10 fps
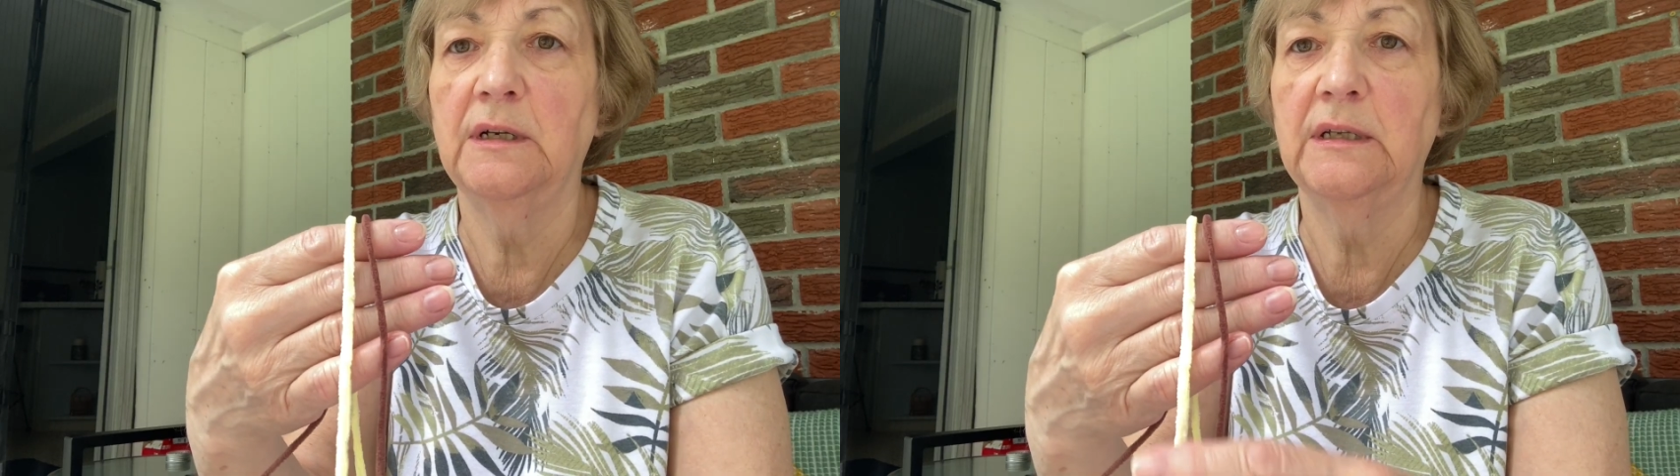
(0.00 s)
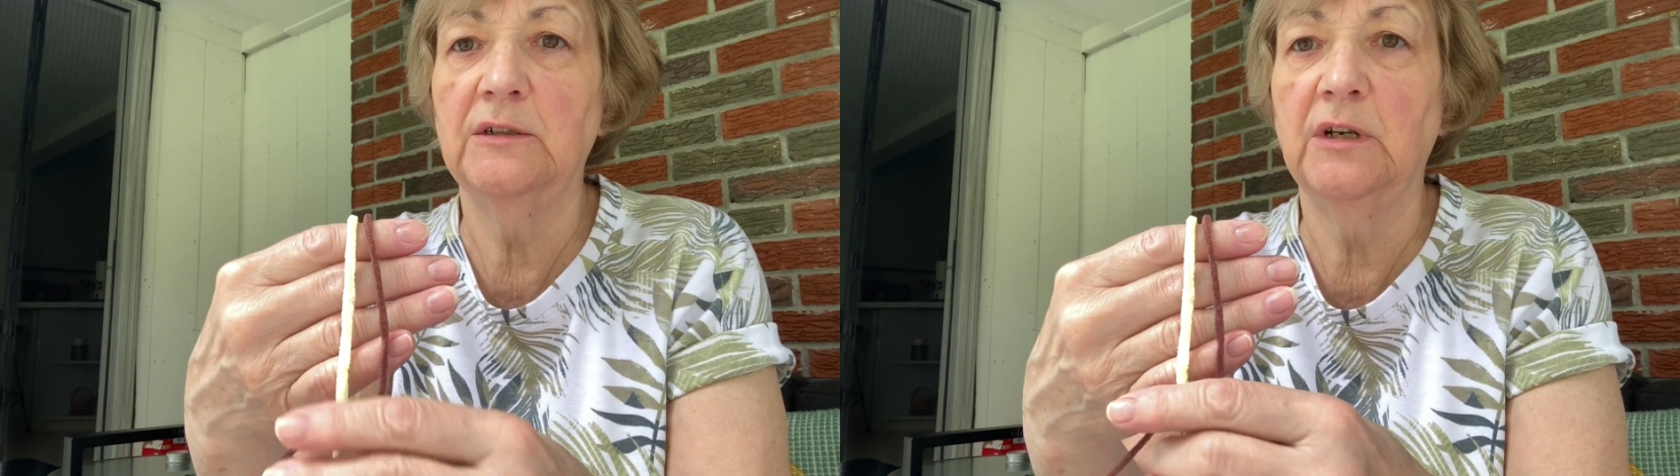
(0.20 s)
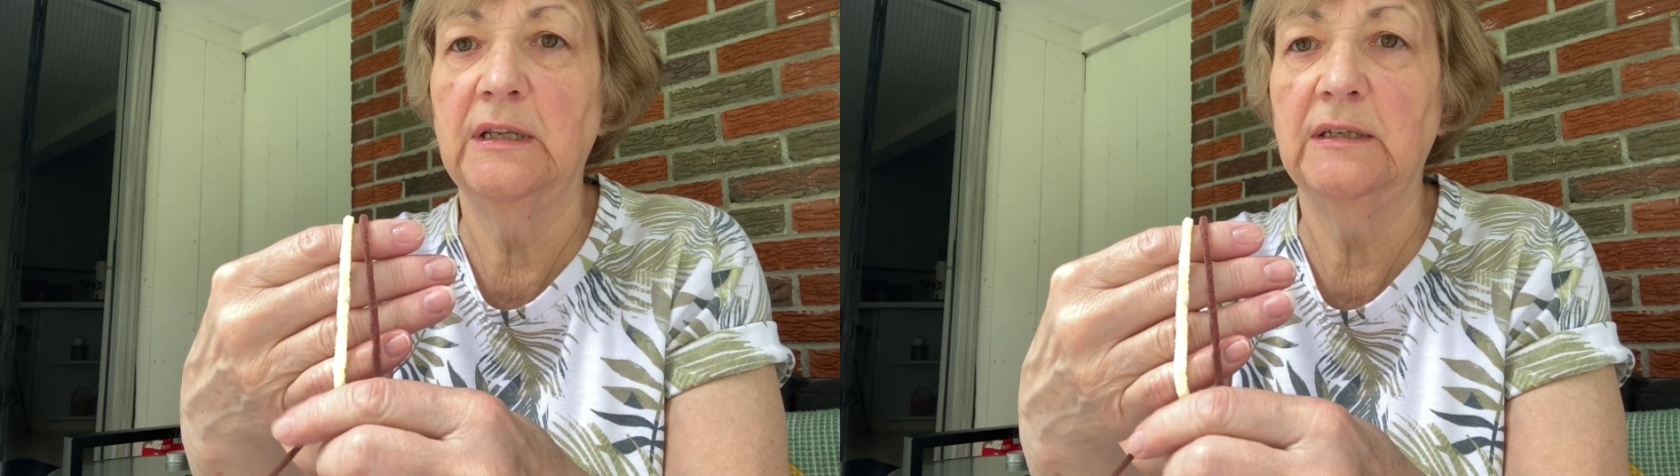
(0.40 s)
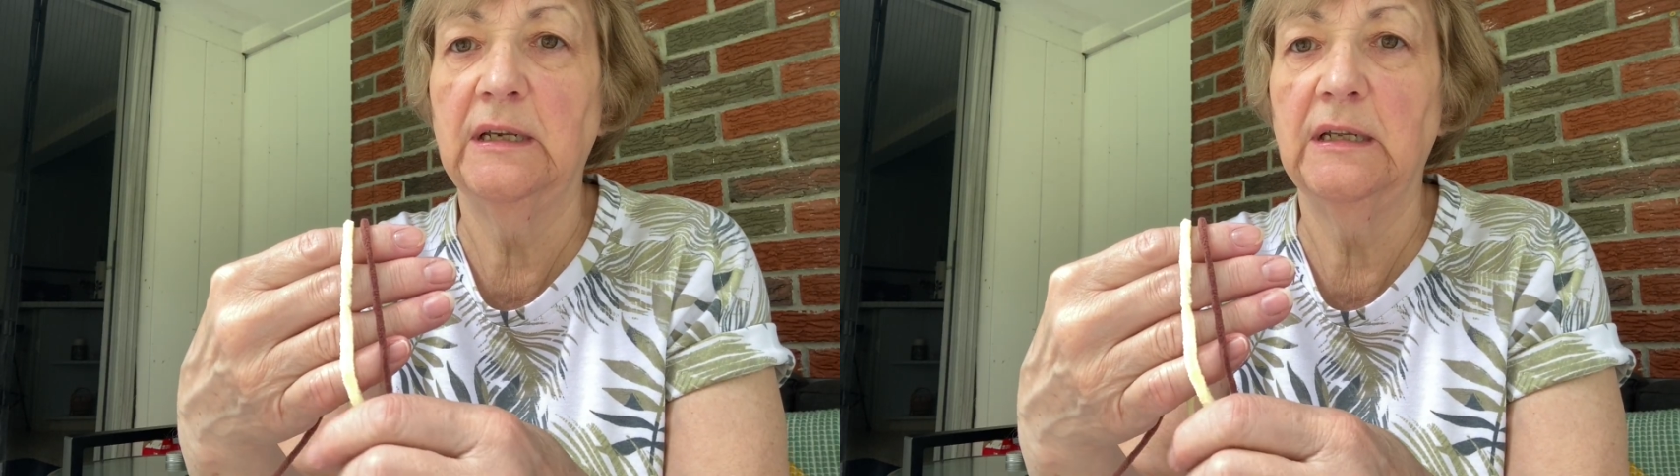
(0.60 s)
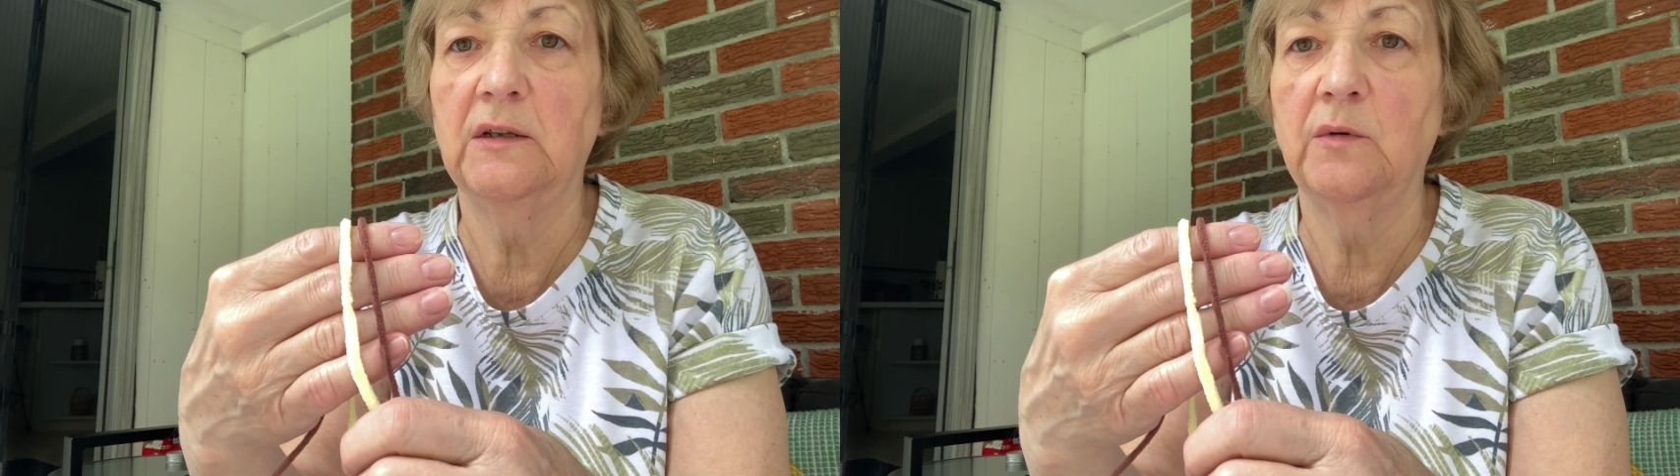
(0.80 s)
As you can see,
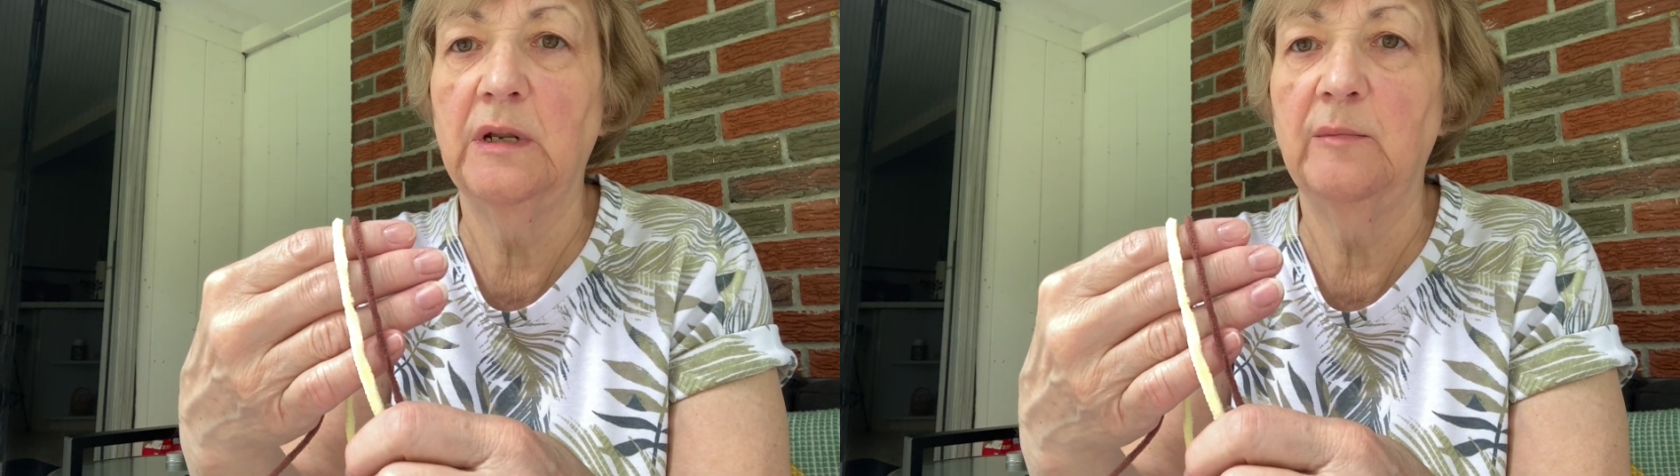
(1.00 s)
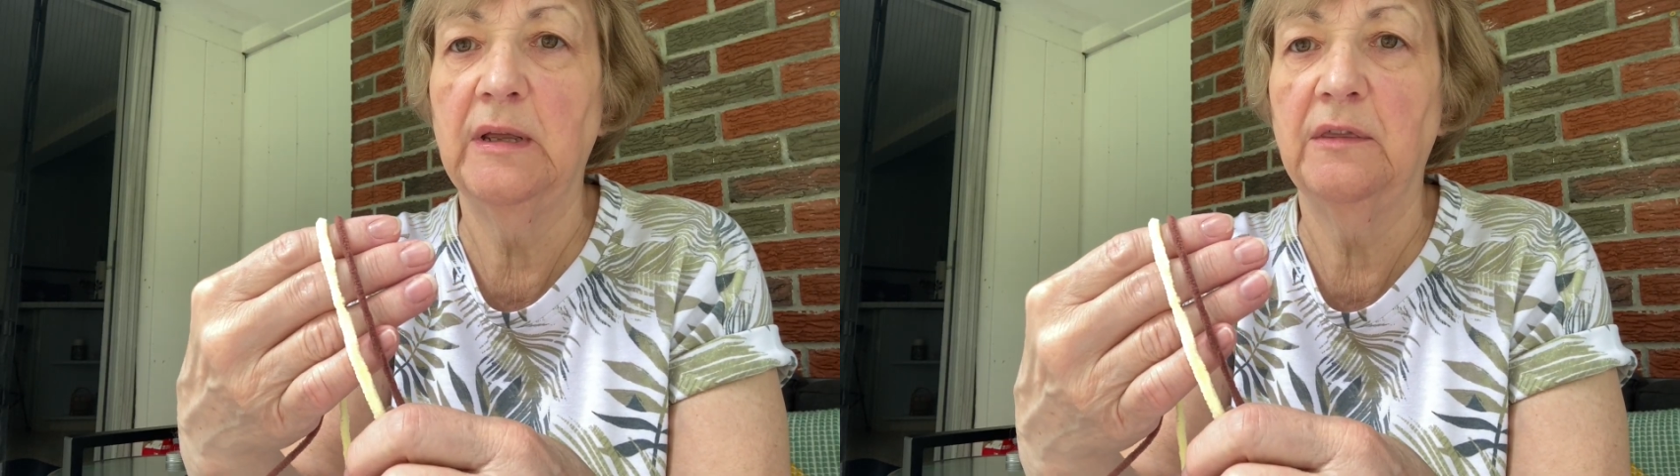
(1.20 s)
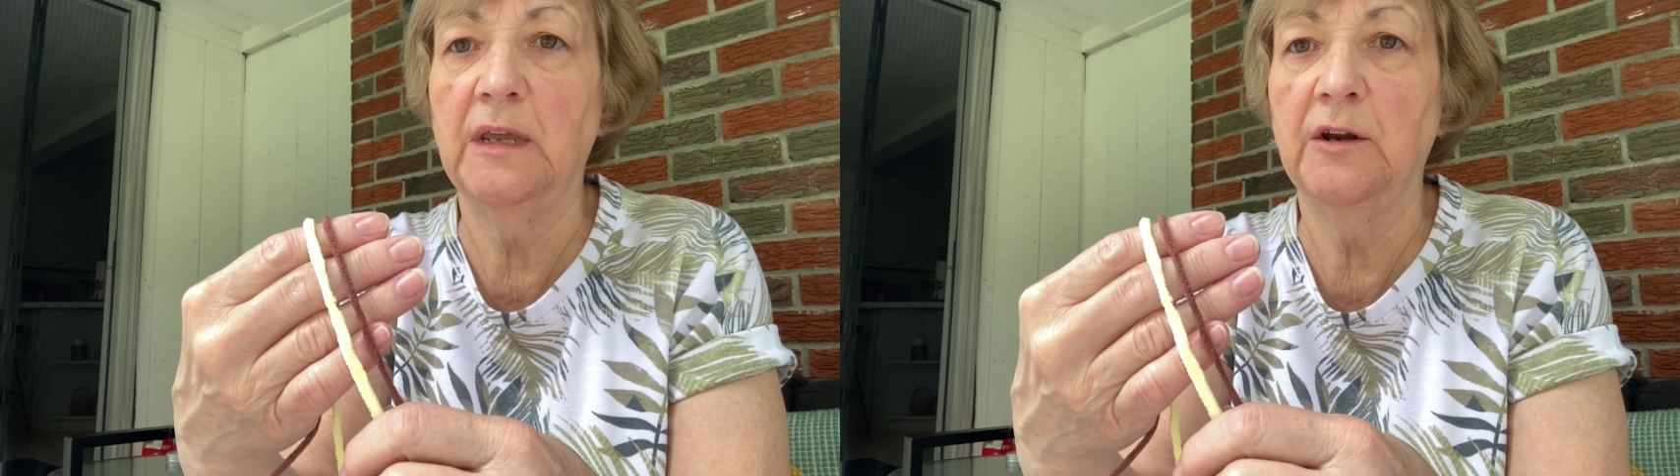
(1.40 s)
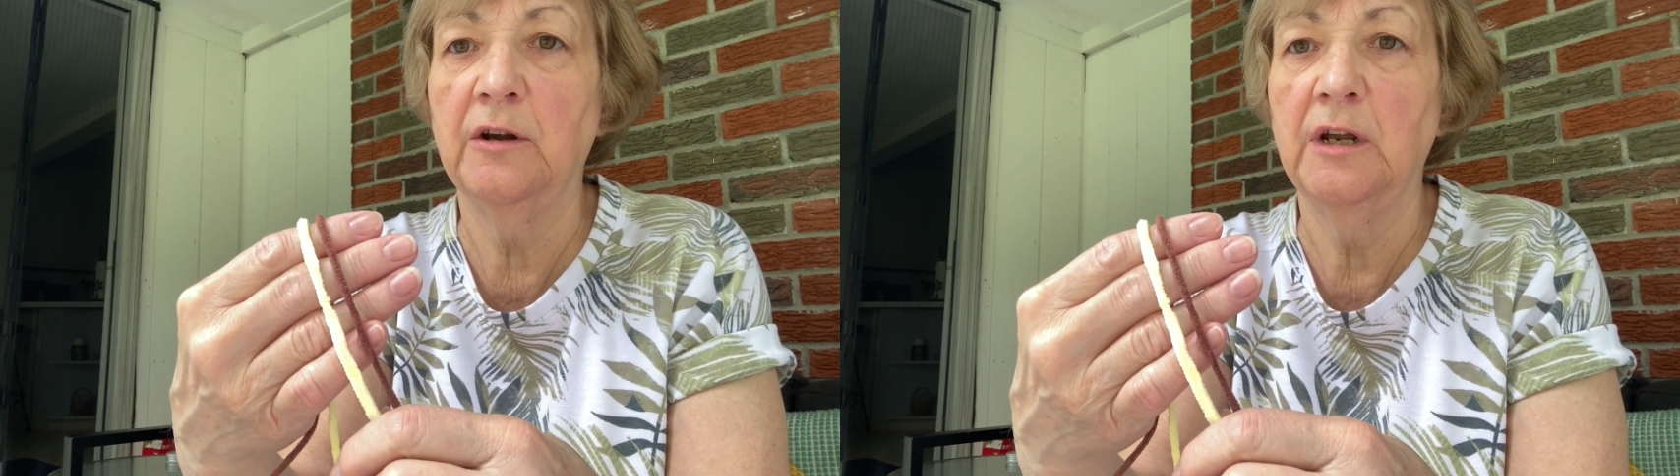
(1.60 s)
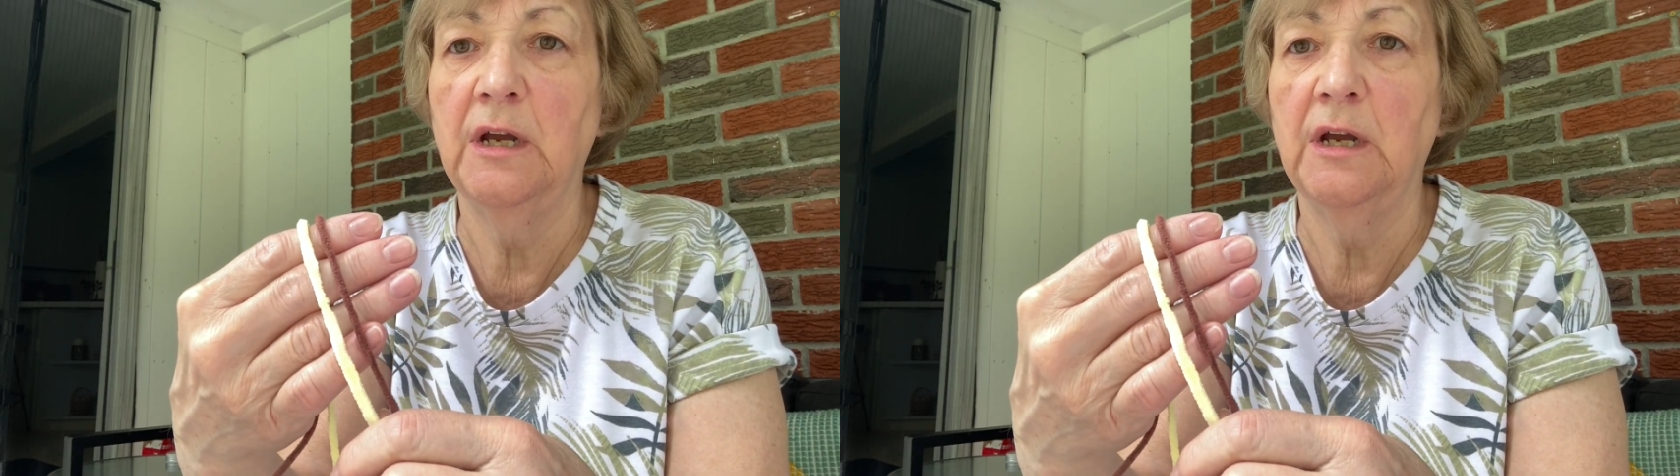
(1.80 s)
it's quite a bit thinner.